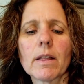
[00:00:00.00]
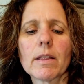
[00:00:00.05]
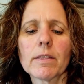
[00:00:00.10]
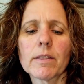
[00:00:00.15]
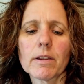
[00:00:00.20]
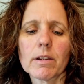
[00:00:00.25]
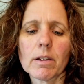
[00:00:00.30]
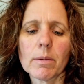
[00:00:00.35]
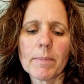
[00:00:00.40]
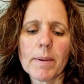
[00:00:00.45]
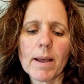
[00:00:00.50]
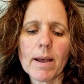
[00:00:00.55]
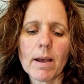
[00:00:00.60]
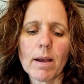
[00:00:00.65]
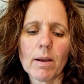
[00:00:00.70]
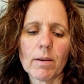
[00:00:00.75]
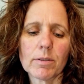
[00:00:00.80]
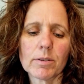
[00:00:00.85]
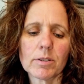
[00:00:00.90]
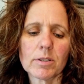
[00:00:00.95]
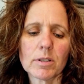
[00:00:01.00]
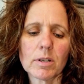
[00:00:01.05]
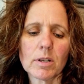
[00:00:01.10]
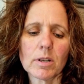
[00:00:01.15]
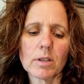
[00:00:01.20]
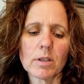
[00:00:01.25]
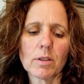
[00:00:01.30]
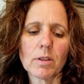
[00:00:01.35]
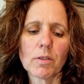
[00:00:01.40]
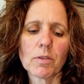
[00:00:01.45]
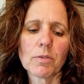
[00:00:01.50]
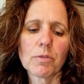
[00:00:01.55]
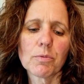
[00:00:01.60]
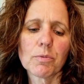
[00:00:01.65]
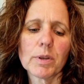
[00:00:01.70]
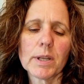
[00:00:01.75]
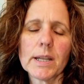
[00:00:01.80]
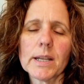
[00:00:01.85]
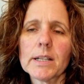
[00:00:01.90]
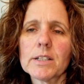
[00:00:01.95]
They're about
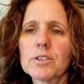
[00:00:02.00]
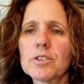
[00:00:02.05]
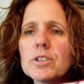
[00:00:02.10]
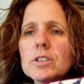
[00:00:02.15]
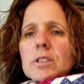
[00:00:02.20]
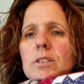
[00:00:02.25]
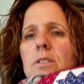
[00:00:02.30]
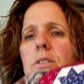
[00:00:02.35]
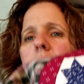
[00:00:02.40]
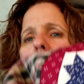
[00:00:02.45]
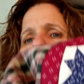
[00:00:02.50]
3 inches,